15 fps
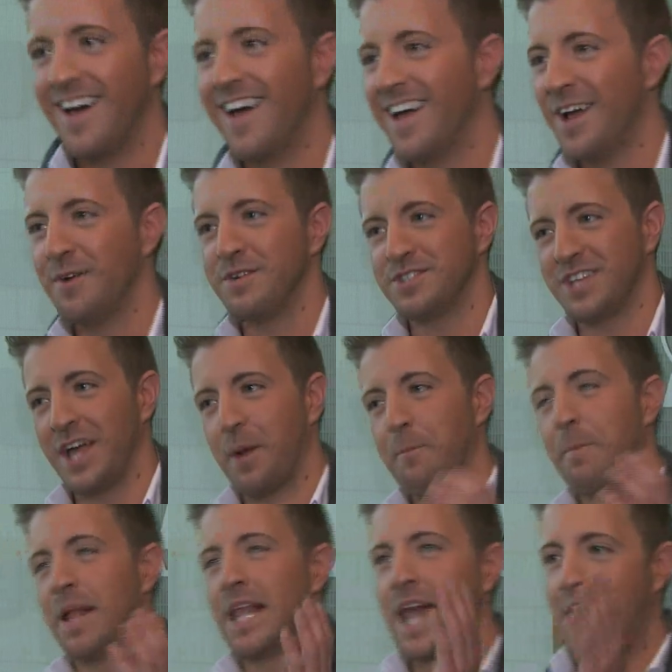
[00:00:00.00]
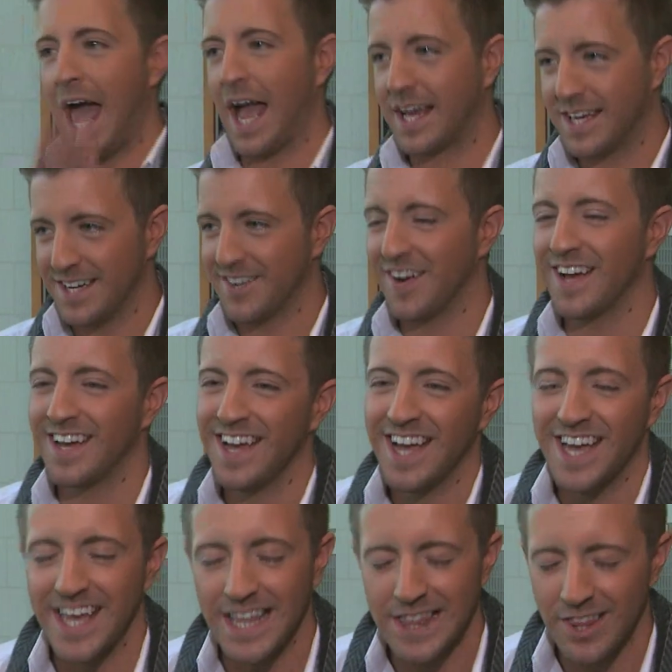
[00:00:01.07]
it was like black, right?
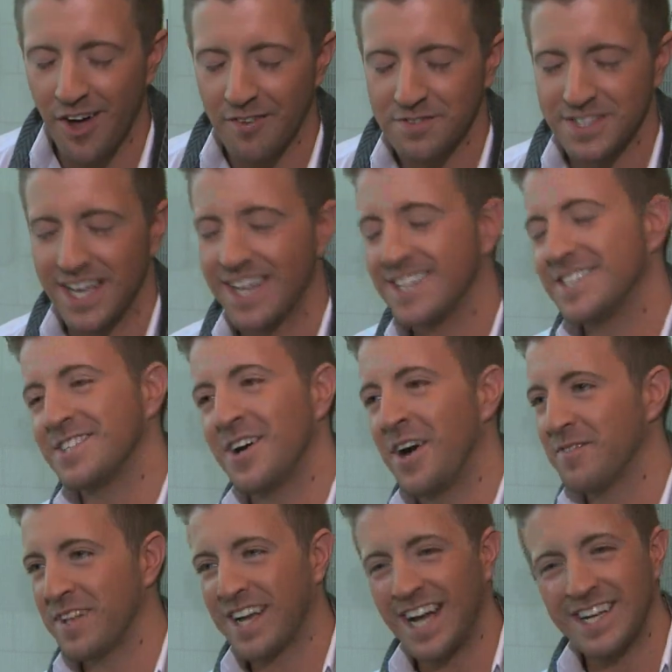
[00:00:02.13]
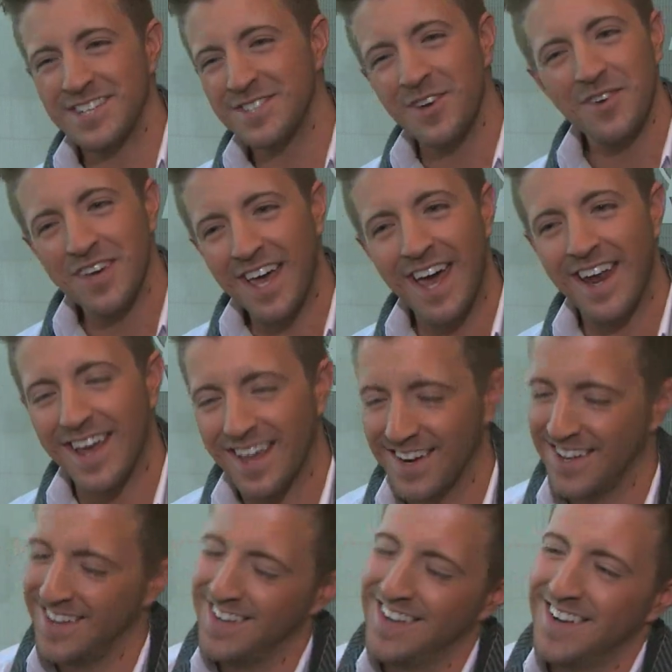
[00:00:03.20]
He loved it. So I'm like, I just don't get it.
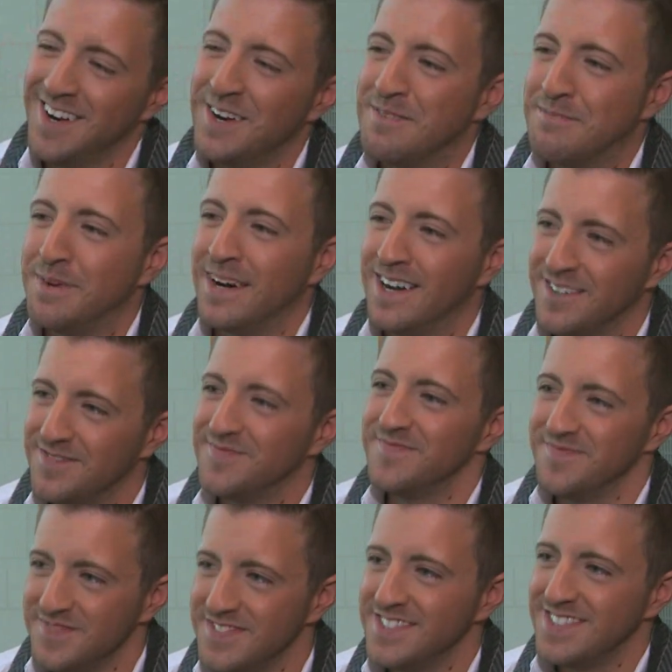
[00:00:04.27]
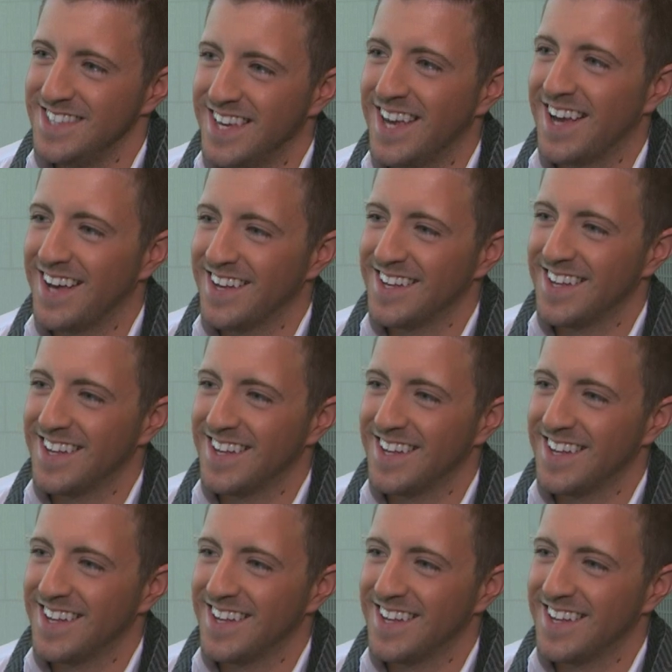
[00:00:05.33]
But yeah.